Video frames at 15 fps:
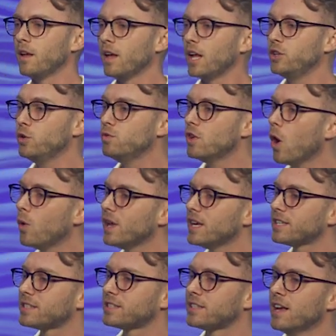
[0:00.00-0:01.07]
And you
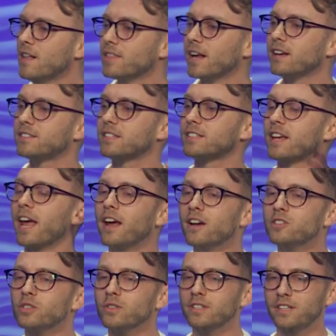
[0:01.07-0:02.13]
notice that as his
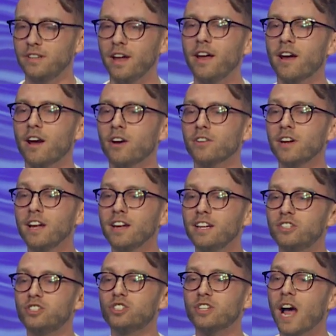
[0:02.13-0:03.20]
hands are in the air,
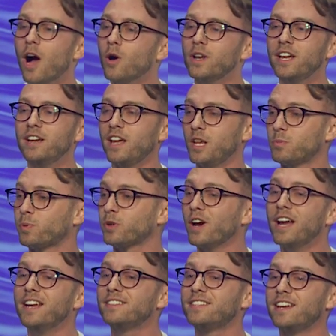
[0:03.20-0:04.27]
he's shouting and
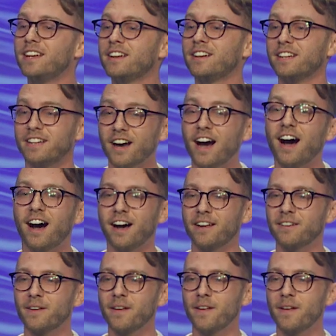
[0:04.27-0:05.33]
praising God.